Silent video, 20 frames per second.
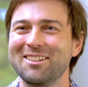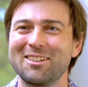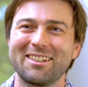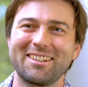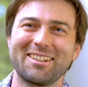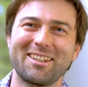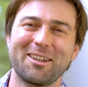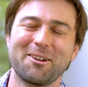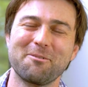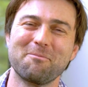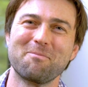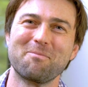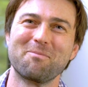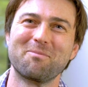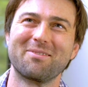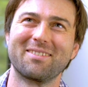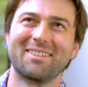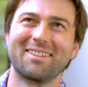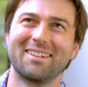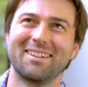Yeah.
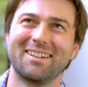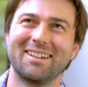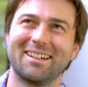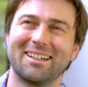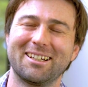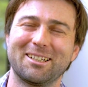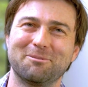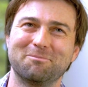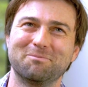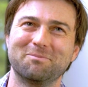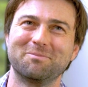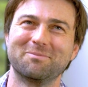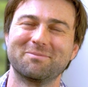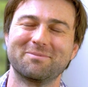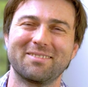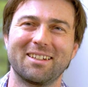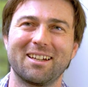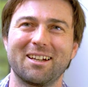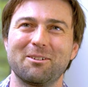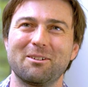
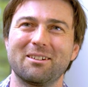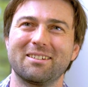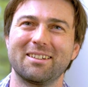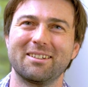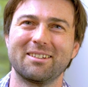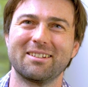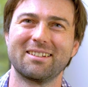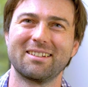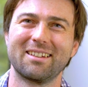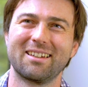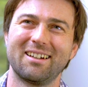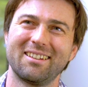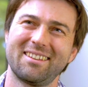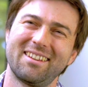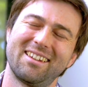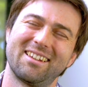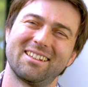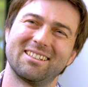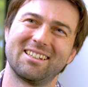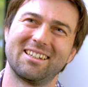No, I
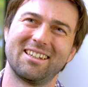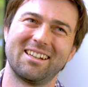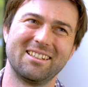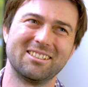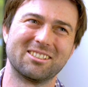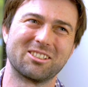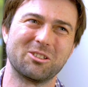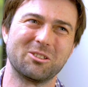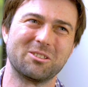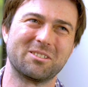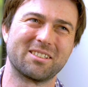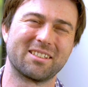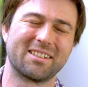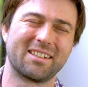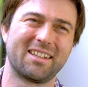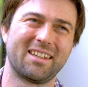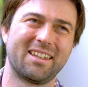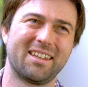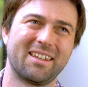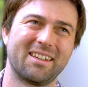think it is good to
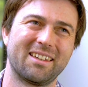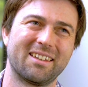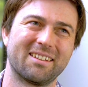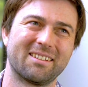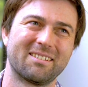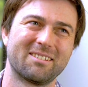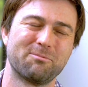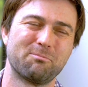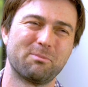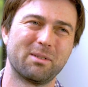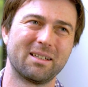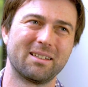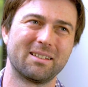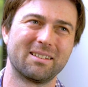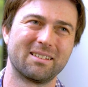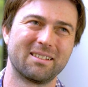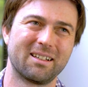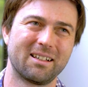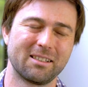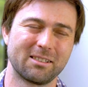hear, but
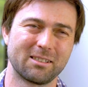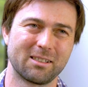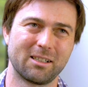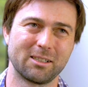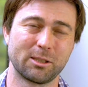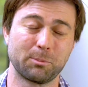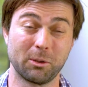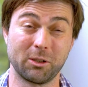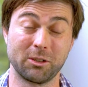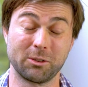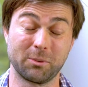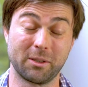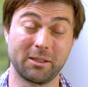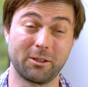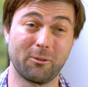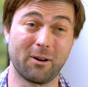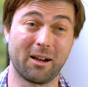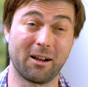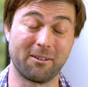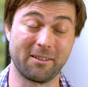I suppose when
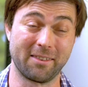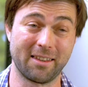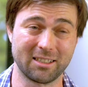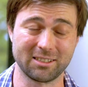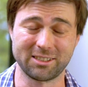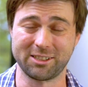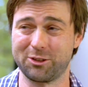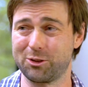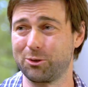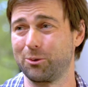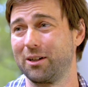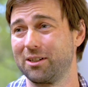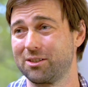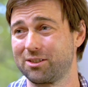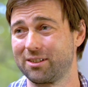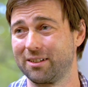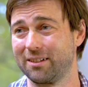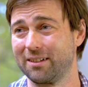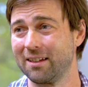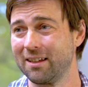you are in that
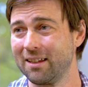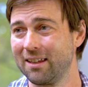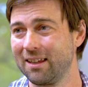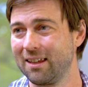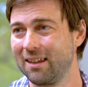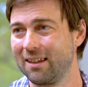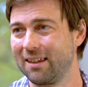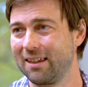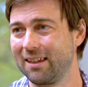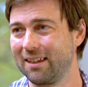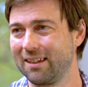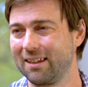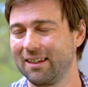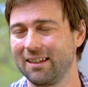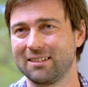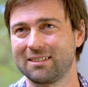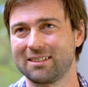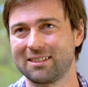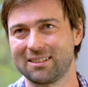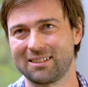situation,
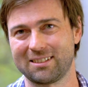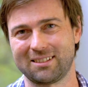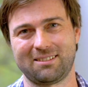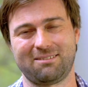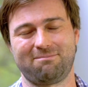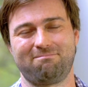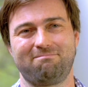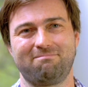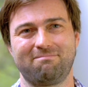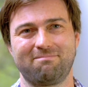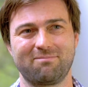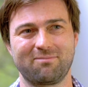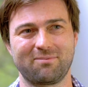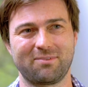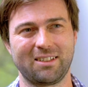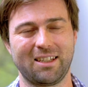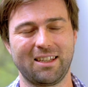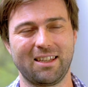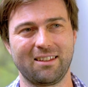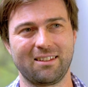it
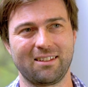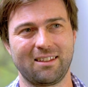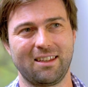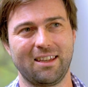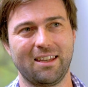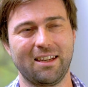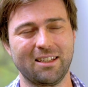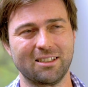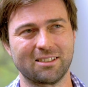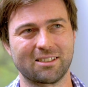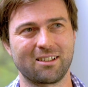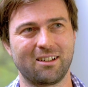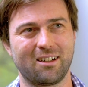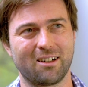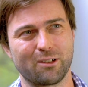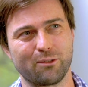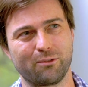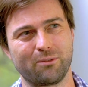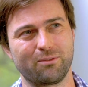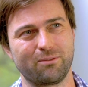is
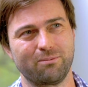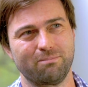kind of,